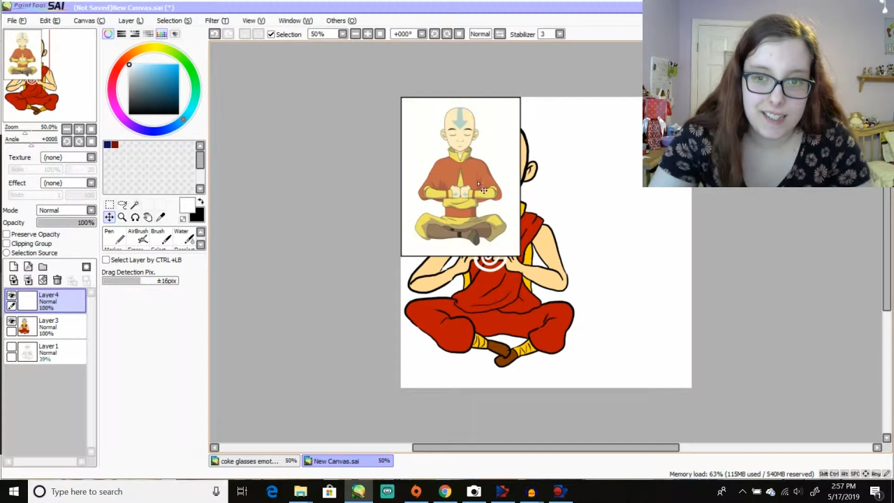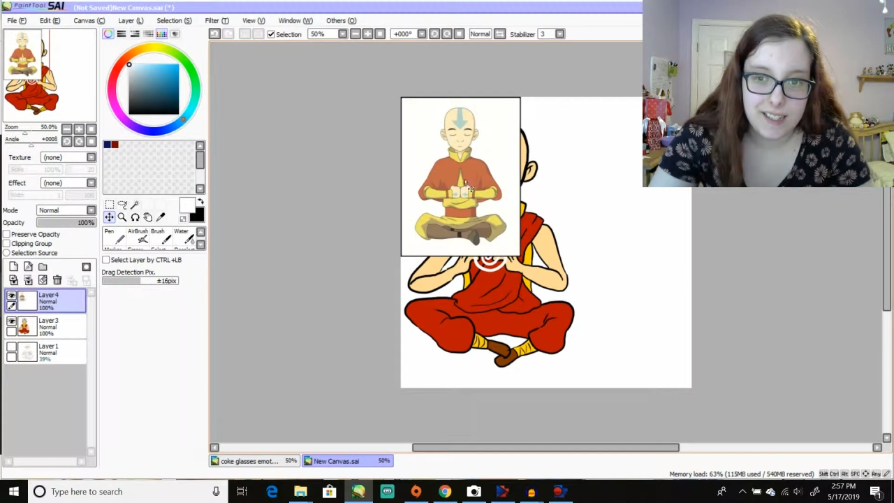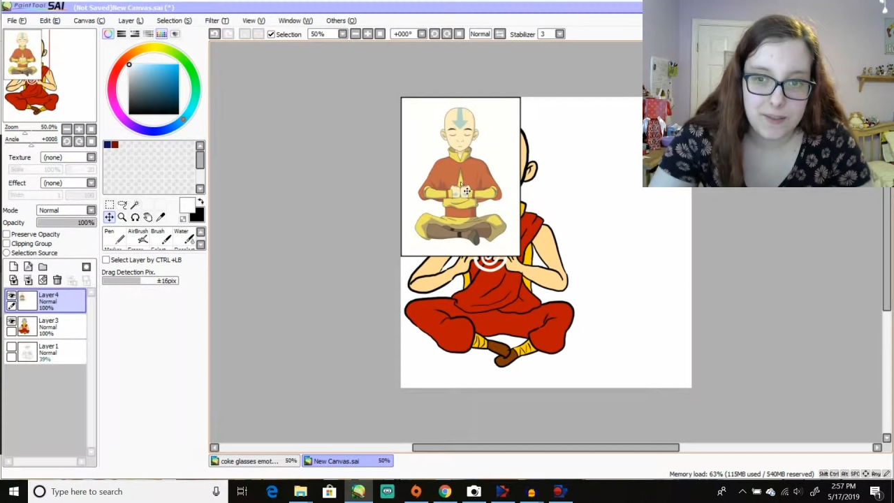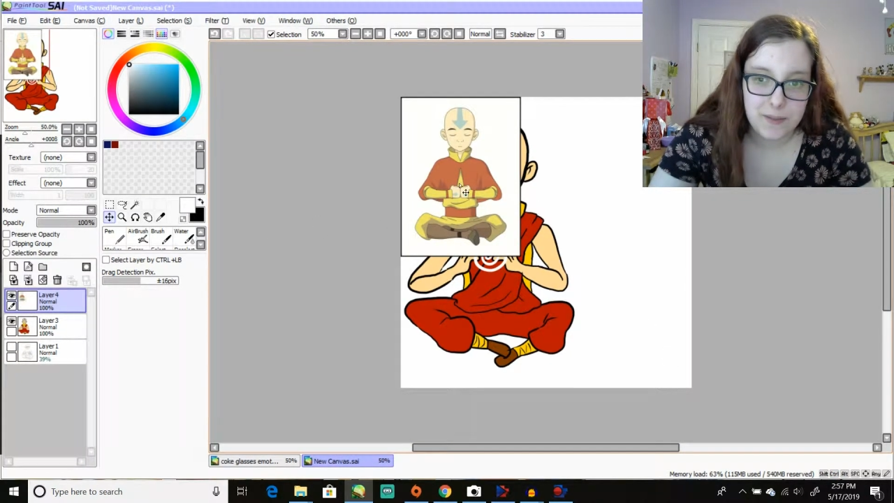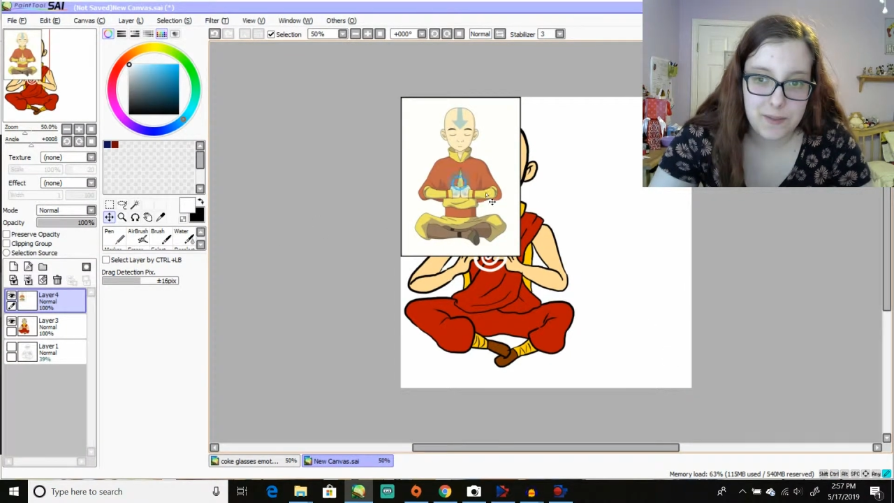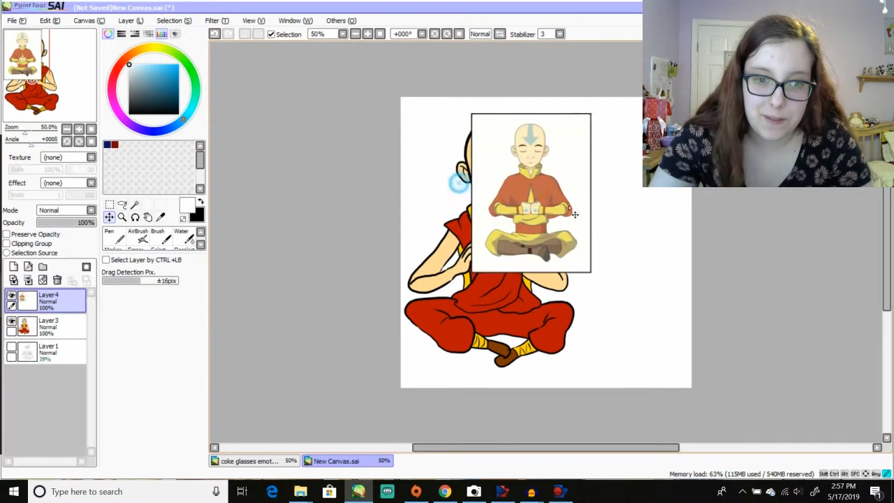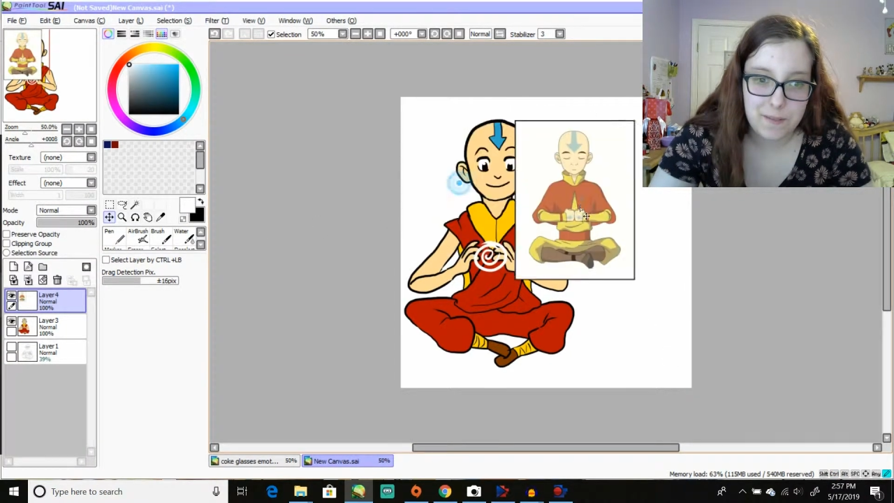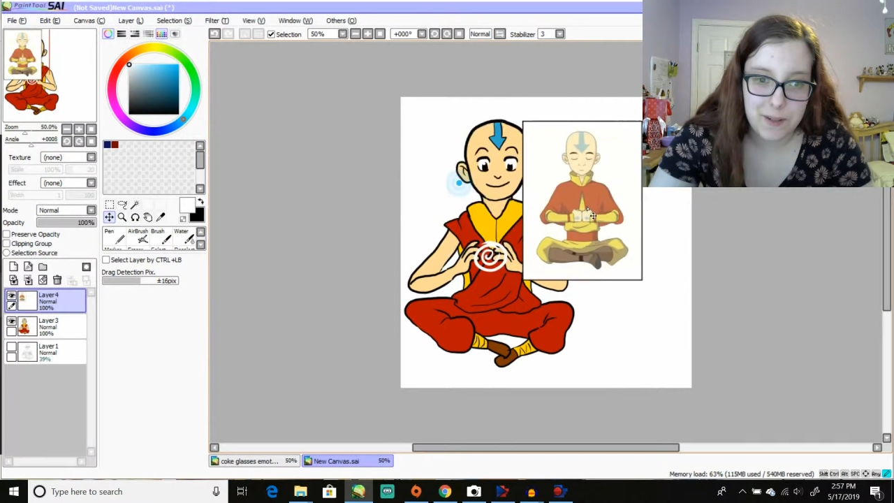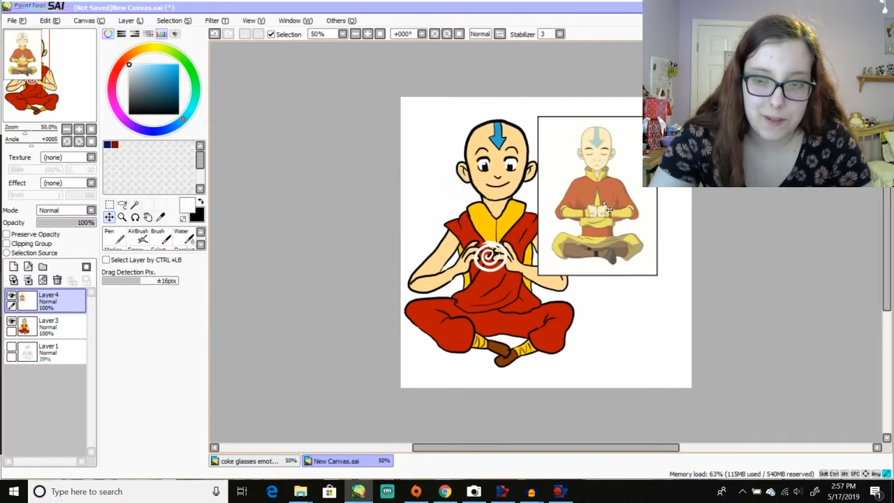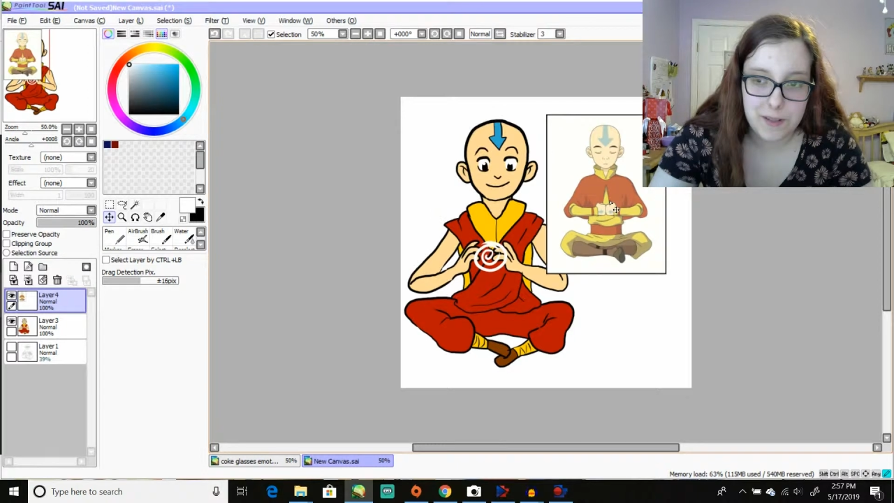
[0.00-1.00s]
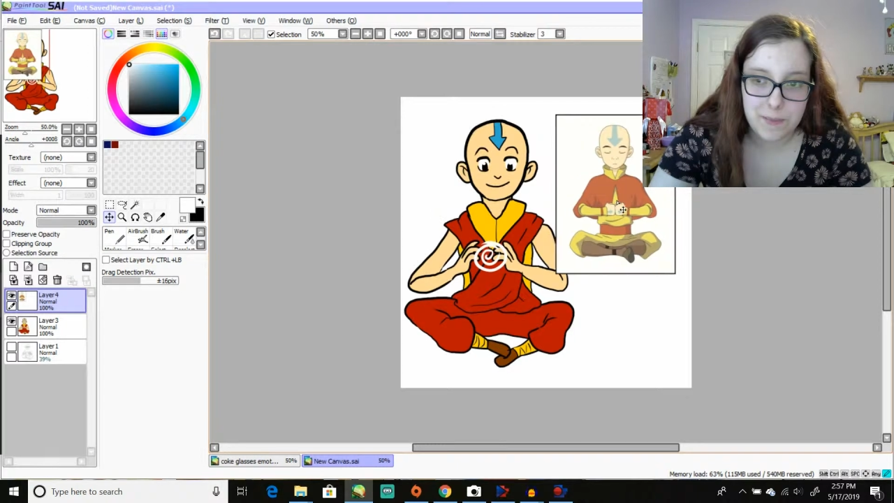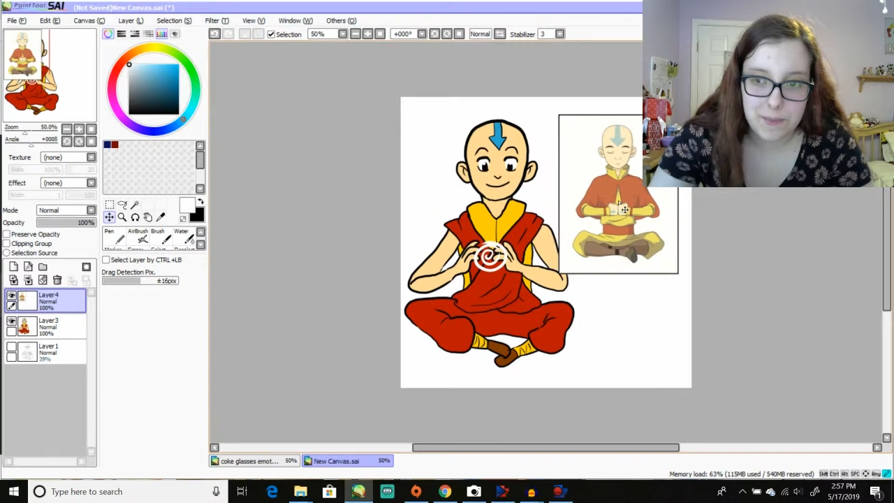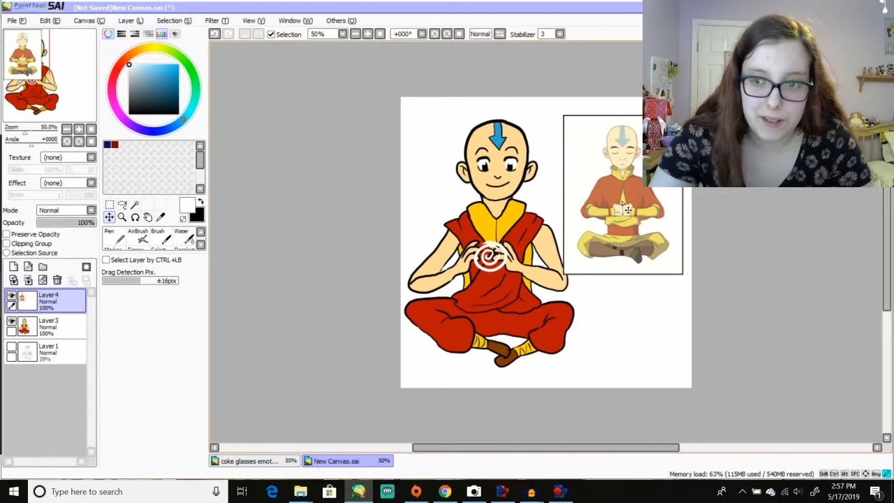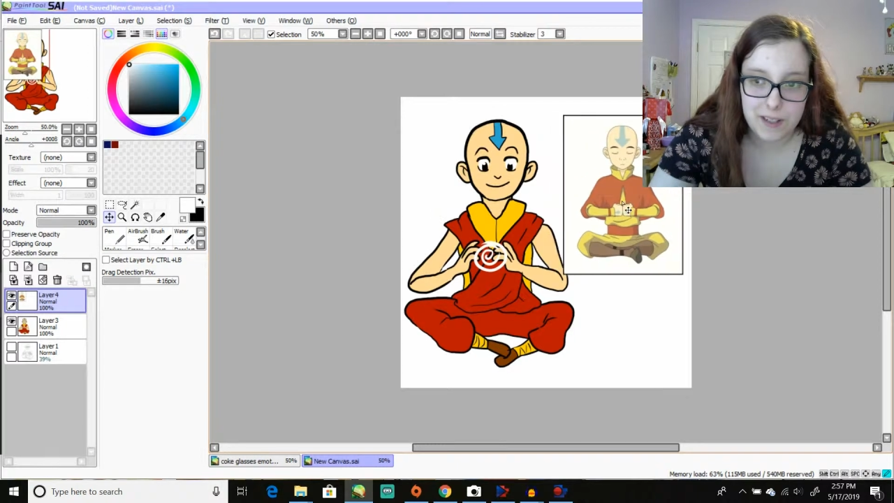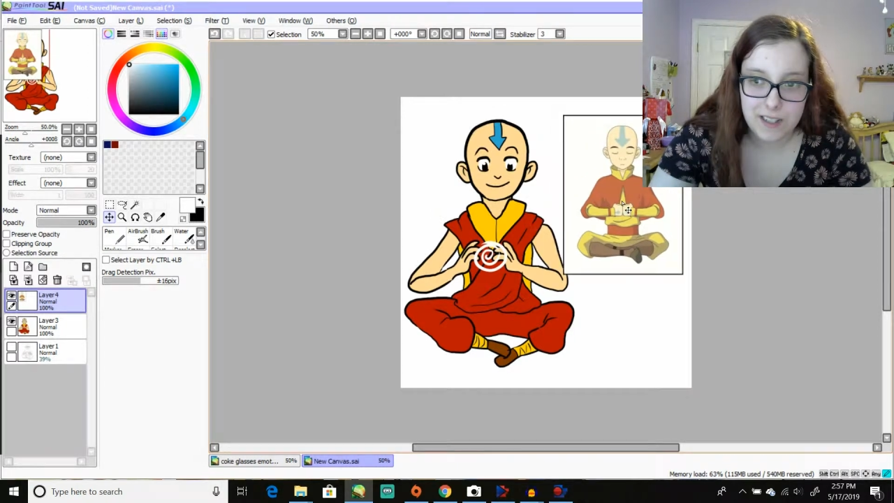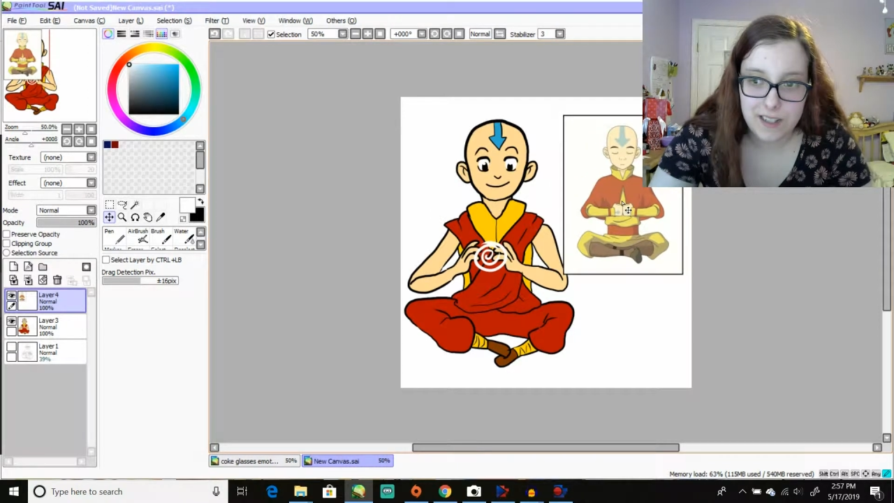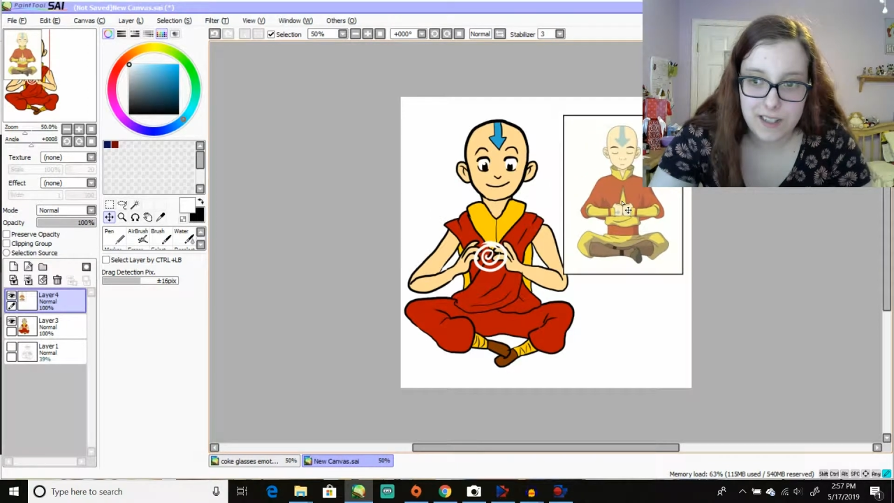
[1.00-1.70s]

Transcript: for the most part.